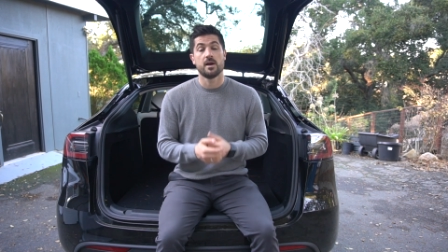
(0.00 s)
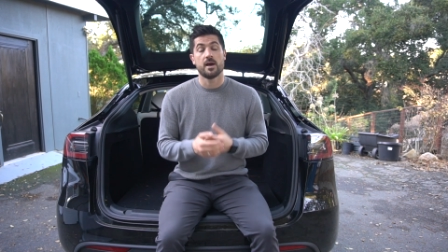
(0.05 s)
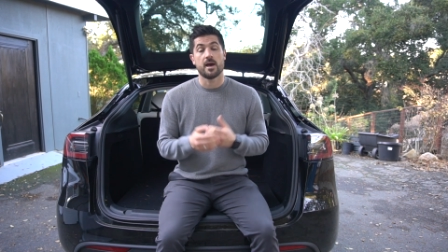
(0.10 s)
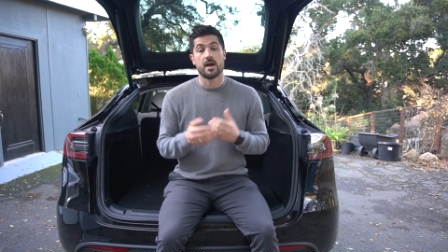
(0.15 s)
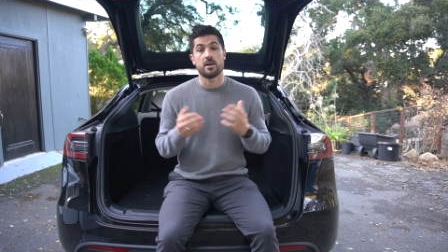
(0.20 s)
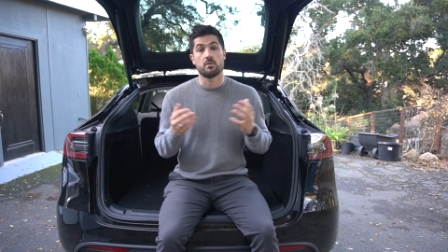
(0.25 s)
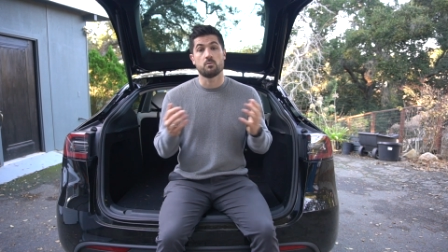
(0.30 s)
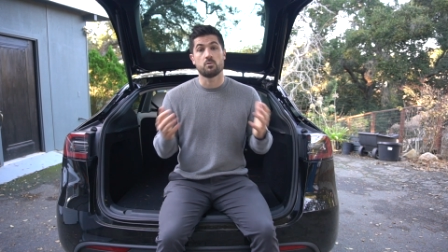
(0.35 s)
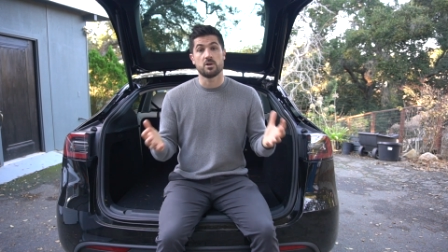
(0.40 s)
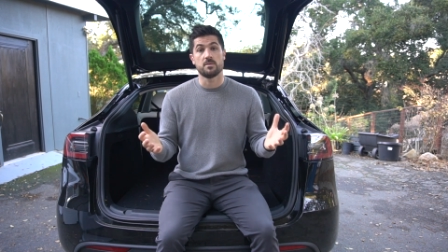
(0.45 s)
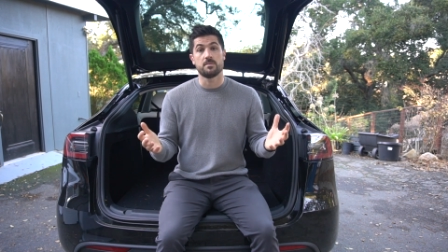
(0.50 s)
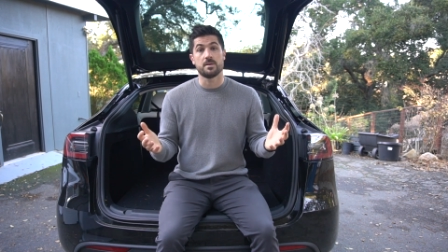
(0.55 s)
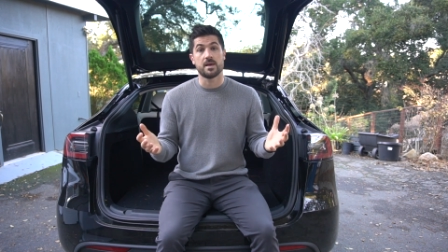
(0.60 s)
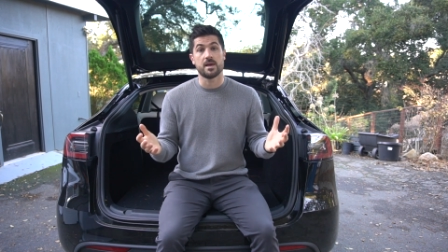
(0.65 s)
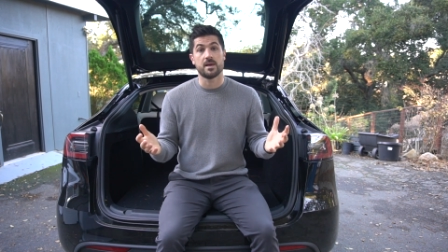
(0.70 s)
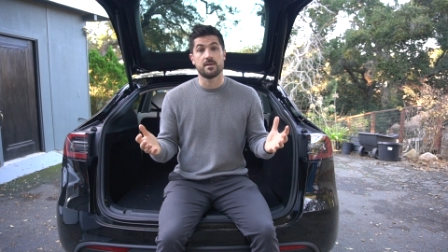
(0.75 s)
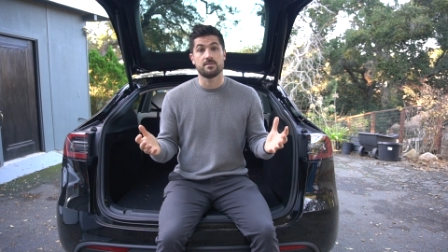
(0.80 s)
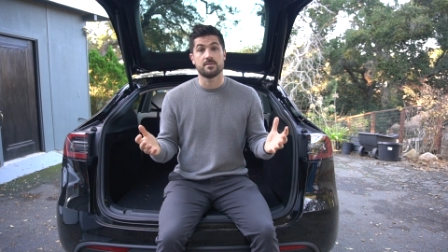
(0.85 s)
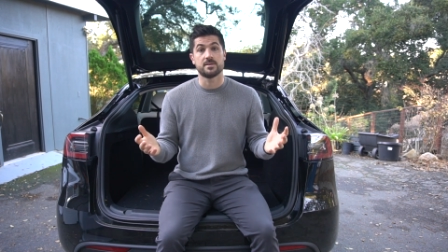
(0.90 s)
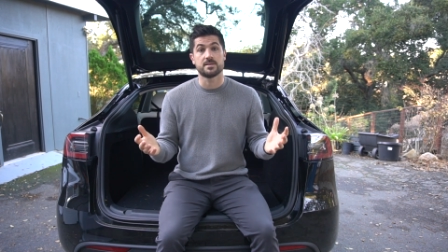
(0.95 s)
and it wouldn't be
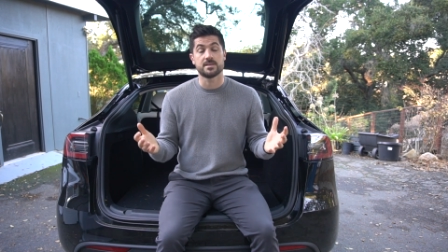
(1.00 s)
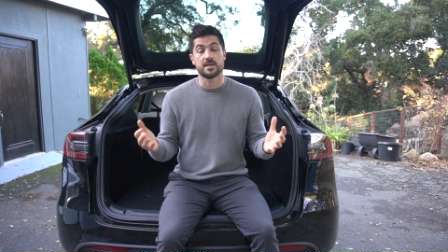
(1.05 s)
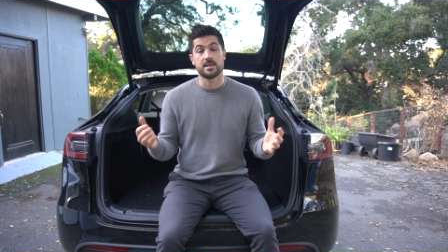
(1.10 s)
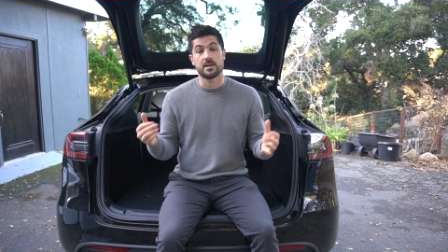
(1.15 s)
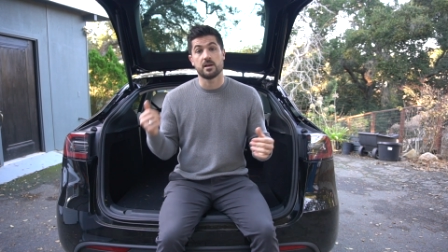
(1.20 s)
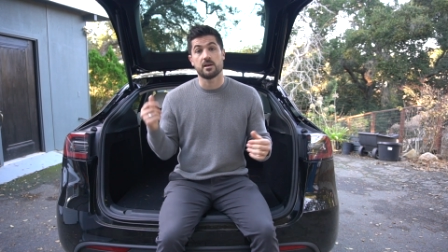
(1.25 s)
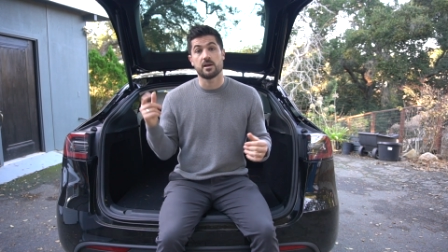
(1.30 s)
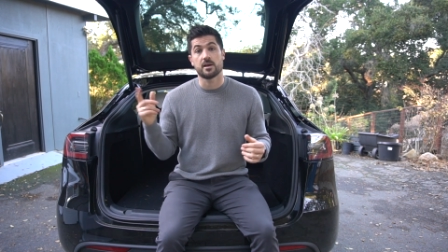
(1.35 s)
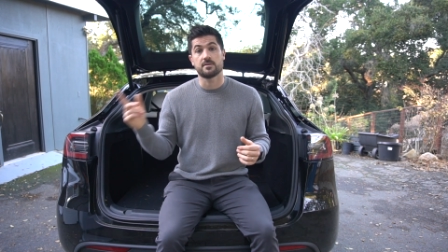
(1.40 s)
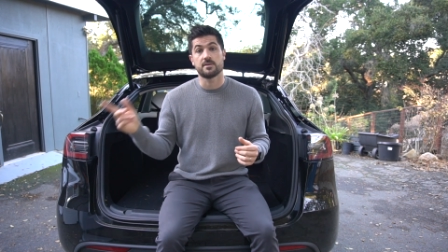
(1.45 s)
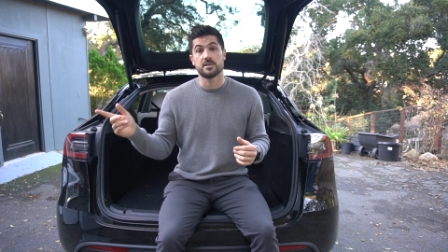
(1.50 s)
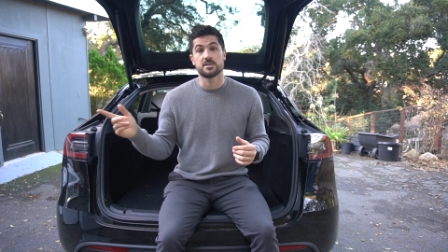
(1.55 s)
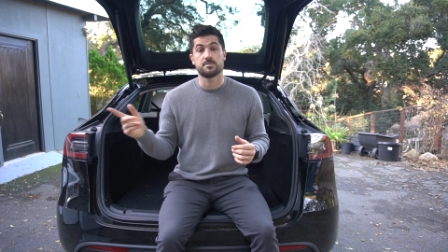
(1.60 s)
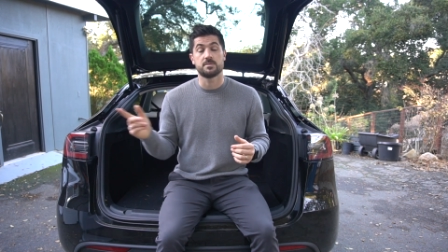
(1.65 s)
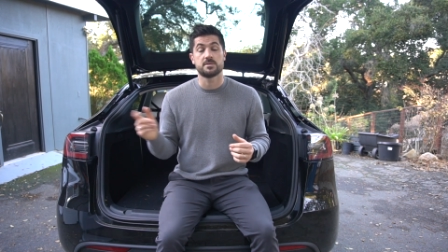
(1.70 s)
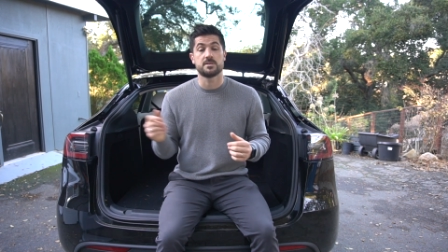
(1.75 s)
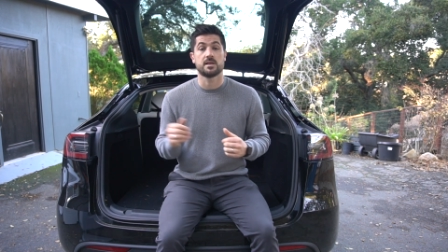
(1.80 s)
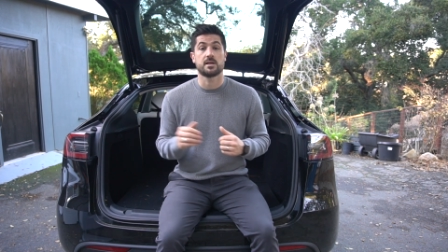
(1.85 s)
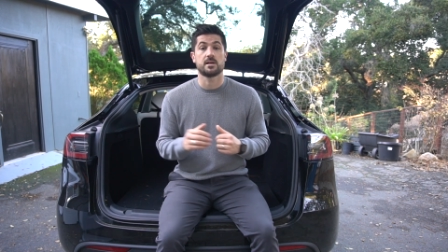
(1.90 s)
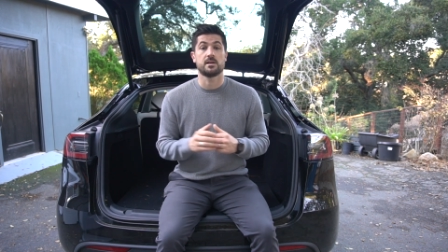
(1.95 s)
hitting the ceiling like this
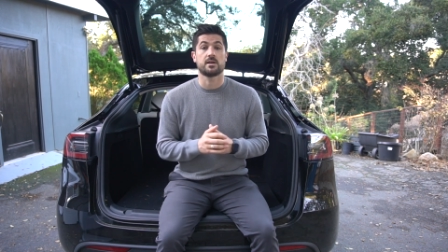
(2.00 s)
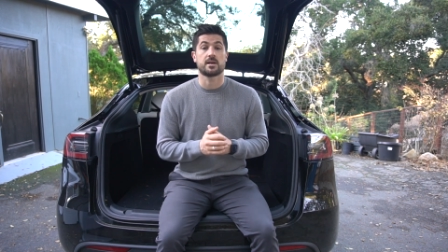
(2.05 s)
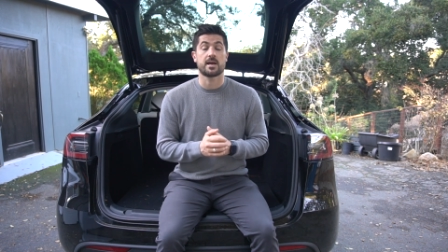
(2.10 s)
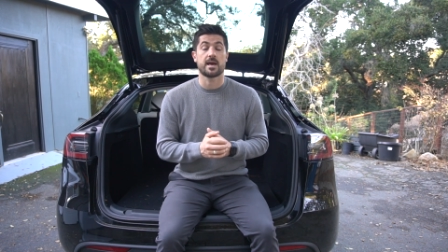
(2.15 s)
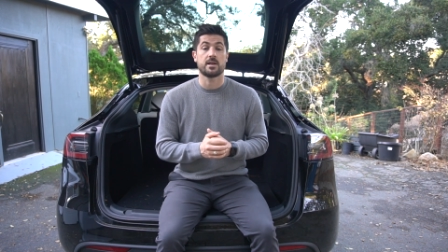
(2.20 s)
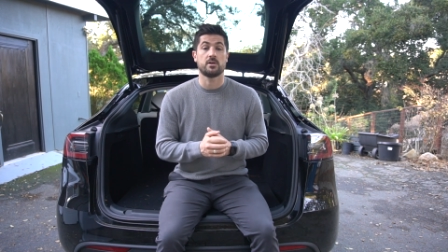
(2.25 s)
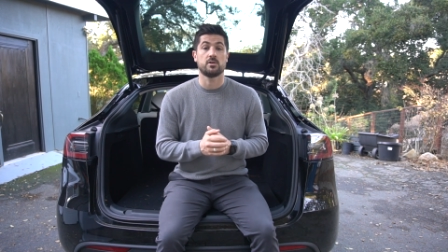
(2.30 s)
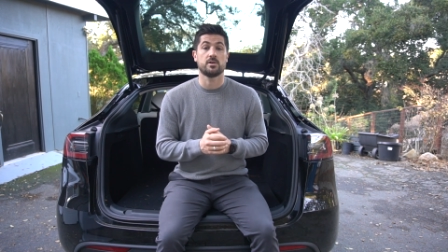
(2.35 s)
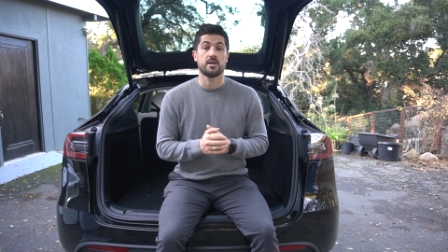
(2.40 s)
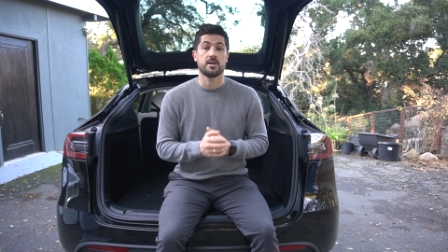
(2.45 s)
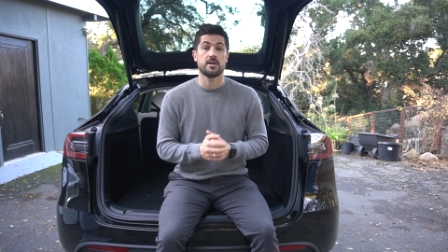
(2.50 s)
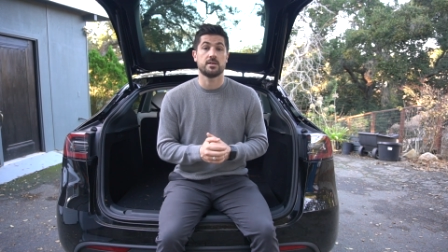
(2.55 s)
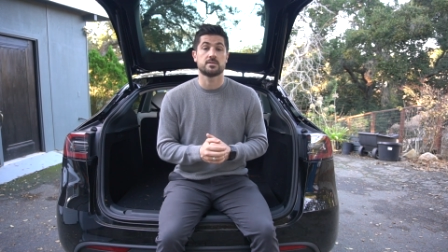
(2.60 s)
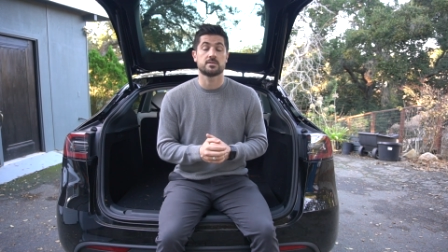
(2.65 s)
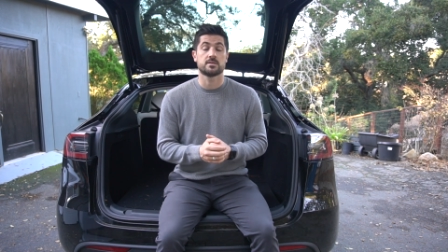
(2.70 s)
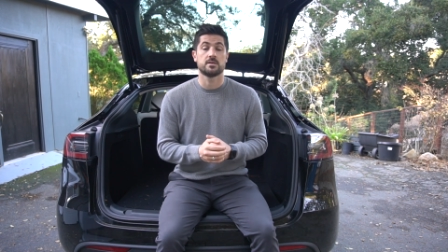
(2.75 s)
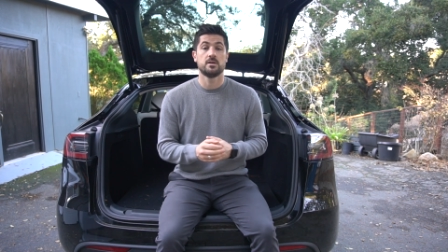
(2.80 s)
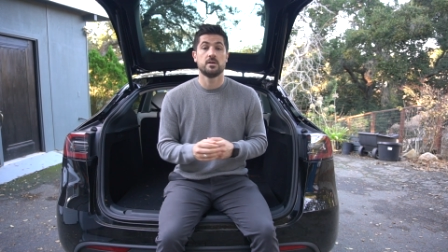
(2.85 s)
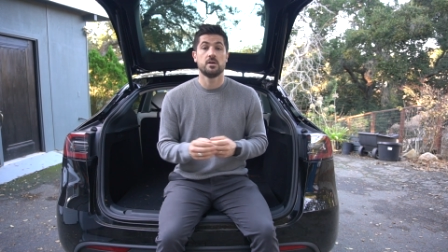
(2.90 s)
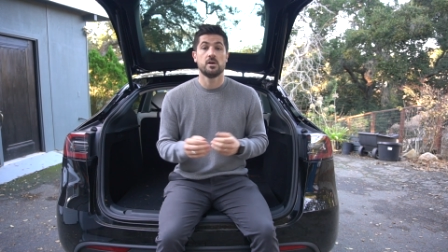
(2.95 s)
particular kennel is.